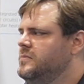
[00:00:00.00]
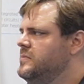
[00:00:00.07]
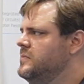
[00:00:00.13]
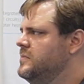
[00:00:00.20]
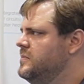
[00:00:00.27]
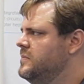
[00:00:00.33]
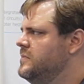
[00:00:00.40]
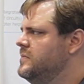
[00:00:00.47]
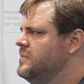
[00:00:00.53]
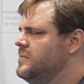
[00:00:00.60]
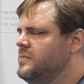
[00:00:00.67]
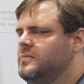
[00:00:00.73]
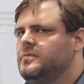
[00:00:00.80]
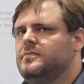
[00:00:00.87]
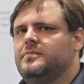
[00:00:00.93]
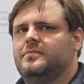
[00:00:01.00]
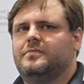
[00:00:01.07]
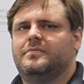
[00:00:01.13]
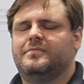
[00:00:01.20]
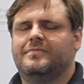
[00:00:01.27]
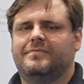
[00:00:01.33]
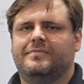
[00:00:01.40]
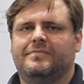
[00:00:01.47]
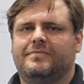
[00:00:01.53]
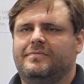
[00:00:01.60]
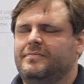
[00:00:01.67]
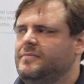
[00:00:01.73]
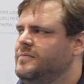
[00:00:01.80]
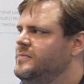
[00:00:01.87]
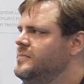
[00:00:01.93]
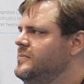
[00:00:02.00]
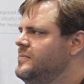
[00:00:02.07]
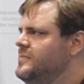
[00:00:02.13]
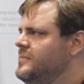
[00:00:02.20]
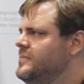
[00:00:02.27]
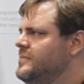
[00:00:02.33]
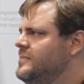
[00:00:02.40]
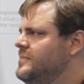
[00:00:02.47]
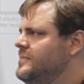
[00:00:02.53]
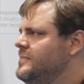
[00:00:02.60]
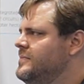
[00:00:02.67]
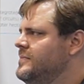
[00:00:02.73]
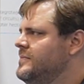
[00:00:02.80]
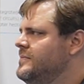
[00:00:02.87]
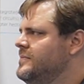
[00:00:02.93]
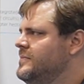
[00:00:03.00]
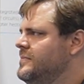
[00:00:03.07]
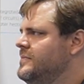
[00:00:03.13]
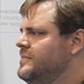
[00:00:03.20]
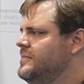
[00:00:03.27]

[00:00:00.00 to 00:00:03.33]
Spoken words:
[no speech]